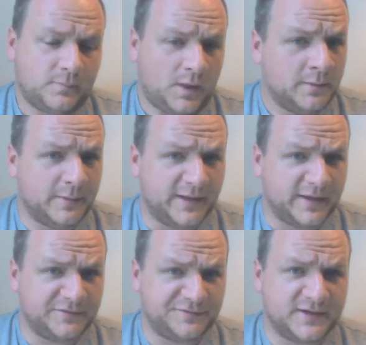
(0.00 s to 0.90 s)
But yeah,
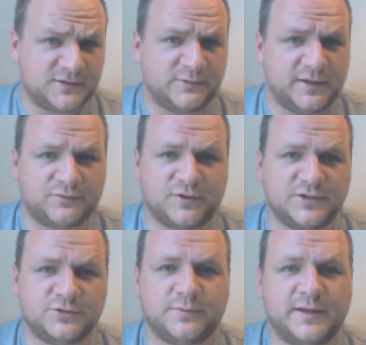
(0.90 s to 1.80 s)
the first week,
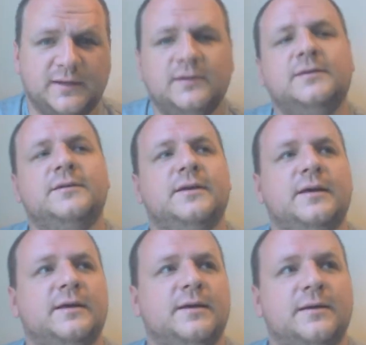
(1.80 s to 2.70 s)
freshers week,
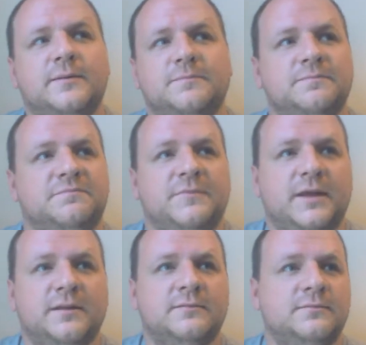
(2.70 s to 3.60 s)

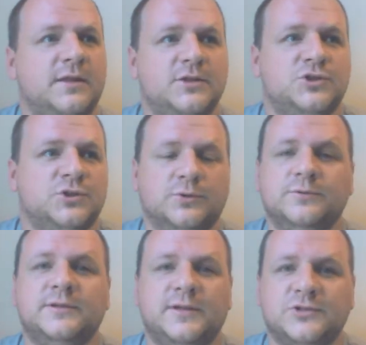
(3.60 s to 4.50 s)
in short,
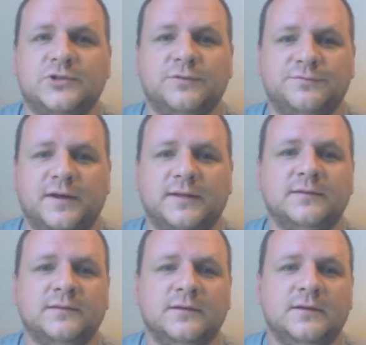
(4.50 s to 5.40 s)
it's good fun,
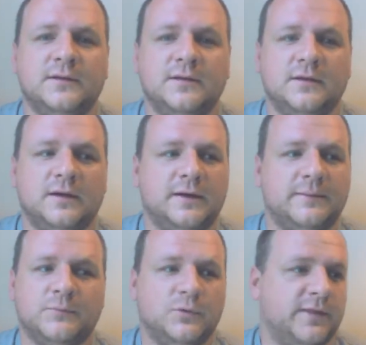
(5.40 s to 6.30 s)

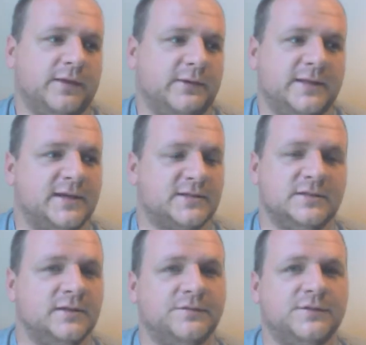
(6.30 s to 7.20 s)
although it has
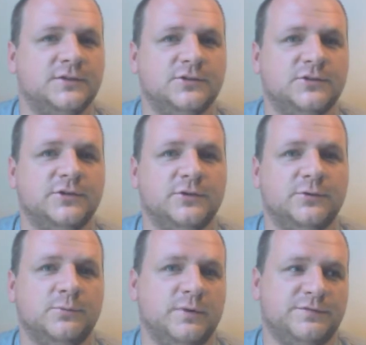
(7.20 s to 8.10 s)
nothing to do
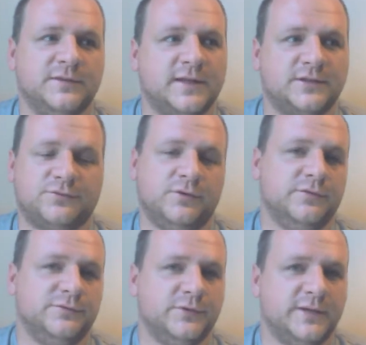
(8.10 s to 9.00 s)
with the next 3 or
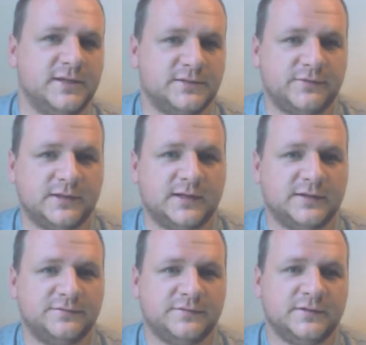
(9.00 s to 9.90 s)
4 years of your life.